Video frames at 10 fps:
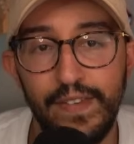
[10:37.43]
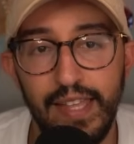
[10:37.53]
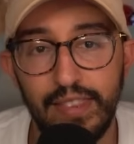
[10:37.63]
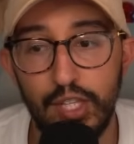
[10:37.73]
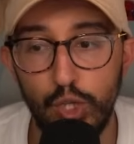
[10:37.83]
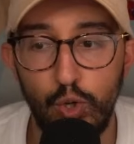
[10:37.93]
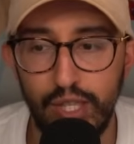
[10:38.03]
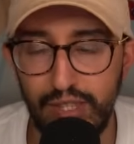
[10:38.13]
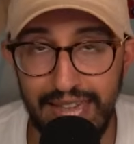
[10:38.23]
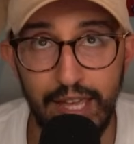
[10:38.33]
I feel like this
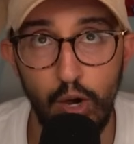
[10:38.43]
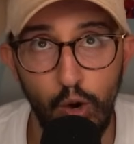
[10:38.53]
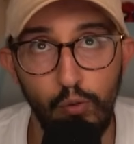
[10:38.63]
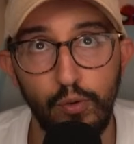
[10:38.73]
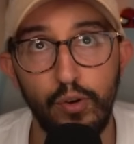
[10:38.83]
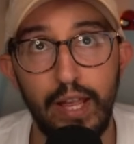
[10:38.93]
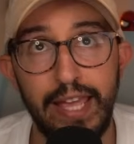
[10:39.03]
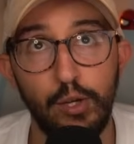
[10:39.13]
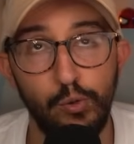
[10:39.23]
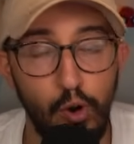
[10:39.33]
could take over
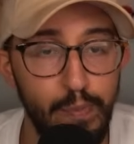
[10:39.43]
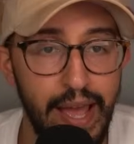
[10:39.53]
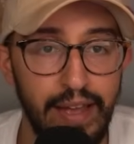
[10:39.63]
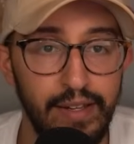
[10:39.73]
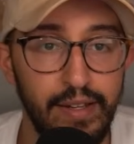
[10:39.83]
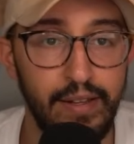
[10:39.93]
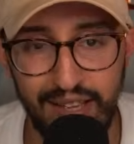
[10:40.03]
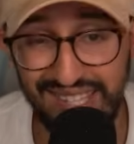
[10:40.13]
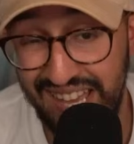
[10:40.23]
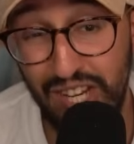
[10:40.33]
a Crobat.
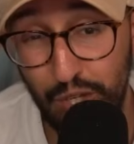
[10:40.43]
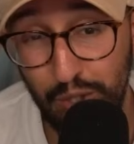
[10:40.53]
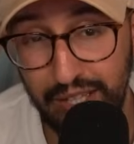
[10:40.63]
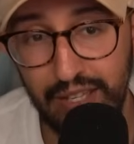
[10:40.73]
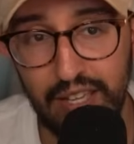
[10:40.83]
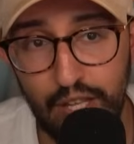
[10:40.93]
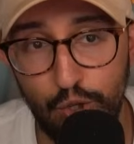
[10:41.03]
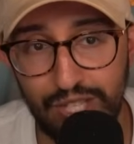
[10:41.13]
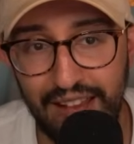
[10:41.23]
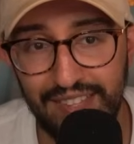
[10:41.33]
Essentially,
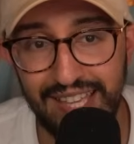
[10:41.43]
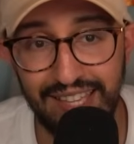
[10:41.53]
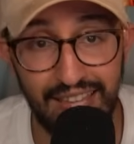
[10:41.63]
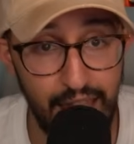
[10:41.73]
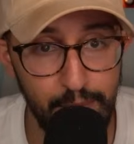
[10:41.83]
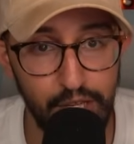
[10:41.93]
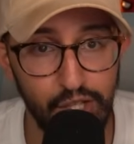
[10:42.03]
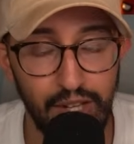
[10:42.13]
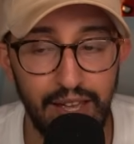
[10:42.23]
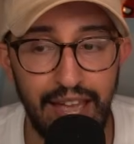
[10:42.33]
you just have to take
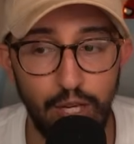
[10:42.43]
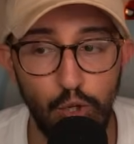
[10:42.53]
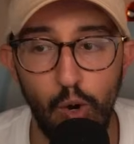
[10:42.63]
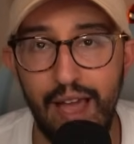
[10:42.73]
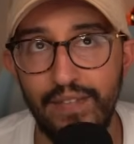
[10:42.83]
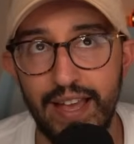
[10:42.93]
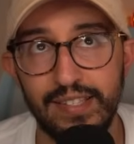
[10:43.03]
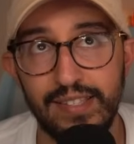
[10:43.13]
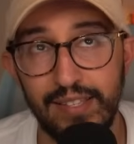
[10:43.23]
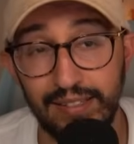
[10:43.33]
damage and you don't have
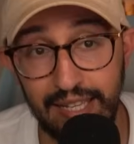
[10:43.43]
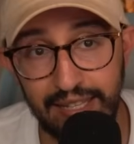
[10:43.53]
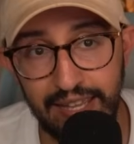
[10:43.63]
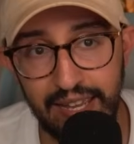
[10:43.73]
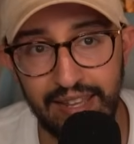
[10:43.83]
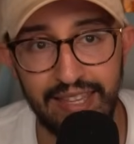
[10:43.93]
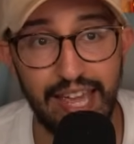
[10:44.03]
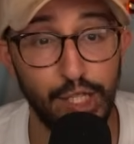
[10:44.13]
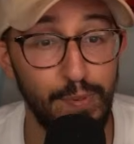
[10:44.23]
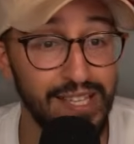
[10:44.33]
access to Lily and
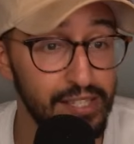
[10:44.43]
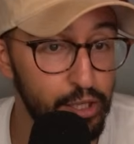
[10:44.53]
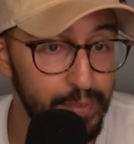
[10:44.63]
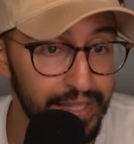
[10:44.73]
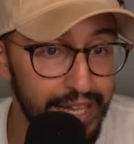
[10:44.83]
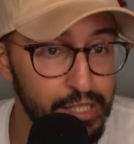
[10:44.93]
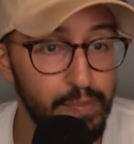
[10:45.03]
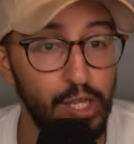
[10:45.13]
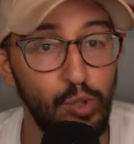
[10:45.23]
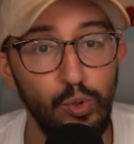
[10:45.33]
the HP is a little bit
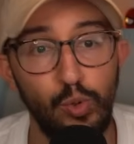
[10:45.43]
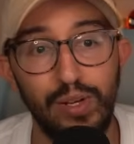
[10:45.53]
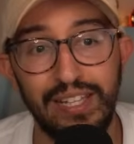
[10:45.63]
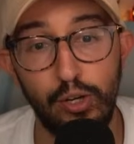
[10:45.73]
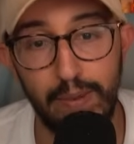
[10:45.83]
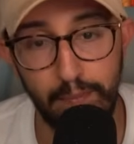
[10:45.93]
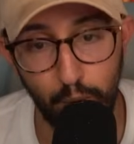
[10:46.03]
less, but you do a little